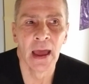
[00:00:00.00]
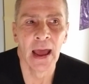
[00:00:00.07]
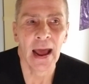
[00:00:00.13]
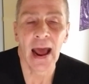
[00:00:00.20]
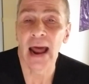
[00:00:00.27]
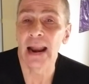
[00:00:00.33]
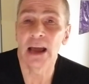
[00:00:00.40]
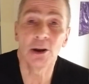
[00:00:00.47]

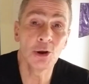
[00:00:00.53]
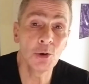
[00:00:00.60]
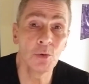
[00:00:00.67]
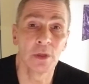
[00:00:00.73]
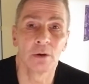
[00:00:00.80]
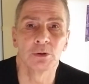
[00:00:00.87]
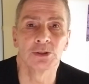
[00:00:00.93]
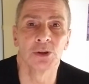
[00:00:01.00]
and I knew
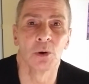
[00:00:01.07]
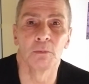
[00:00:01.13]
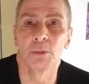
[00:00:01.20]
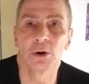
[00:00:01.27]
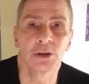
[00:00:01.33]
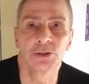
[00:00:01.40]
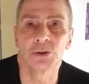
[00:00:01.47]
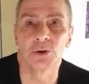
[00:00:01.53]
there was no
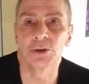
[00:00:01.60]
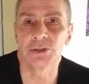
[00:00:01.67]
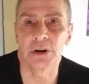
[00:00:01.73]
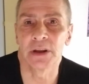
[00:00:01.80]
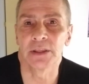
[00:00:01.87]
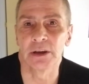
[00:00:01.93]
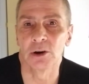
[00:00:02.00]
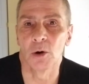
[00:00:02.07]
bookstores or
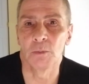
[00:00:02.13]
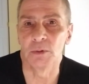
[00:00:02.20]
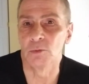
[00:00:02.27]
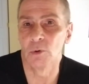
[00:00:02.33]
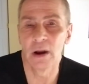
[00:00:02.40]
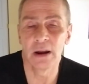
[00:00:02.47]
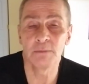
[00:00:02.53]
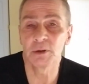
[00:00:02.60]
anything open,
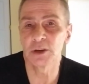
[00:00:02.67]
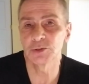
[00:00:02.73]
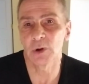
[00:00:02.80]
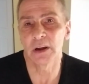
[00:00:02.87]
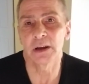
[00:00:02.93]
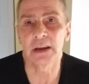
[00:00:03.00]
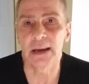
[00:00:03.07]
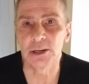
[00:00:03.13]
or any place where I
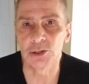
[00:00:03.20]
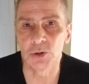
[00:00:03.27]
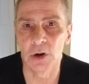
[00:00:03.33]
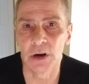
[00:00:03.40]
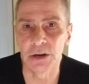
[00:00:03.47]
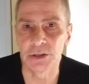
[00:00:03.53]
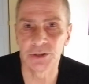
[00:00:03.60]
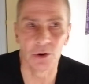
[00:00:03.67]
could get
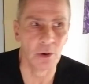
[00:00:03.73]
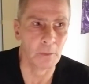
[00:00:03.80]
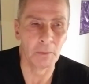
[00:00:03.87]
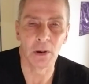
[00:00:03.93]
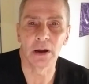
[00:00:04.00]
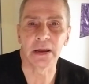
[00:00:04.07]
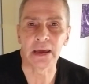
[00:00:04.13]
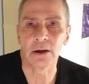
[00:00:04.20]
drugs or
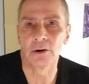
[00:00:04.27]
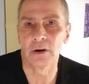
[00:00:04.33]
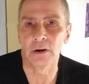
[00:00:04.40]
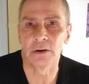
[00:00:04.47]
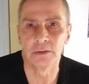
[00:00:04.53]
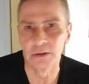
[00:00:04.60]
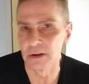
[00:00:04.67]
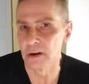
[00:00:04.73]
money or
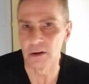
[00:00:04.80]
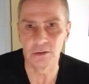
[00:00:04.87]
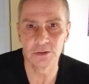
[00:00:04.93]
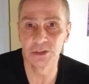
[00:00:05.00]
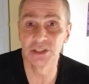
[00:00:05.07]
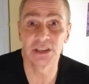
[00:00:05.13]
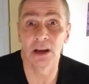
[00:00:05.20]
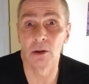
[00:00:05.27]

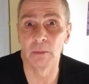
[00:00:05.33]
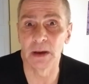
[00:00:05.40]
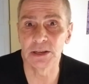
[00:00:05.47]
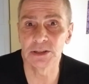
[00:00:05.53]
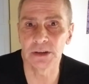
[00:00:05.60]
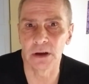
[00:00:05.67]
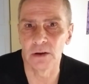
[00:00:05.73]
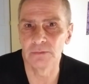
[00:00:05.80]
sell
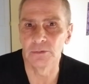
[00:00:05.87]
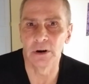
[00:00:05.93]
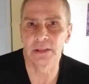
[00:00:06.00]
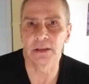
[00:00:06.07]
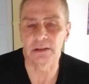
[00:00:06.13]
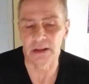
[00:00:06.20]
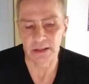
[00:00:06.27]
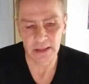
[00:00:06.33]
myself or
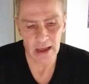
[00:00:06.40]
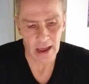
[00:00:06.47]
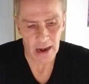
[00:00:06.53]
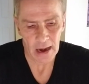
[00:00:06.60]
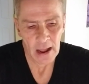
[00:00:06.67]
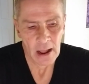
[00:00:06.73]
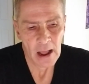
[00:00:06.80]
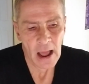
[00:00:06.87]
anything like that.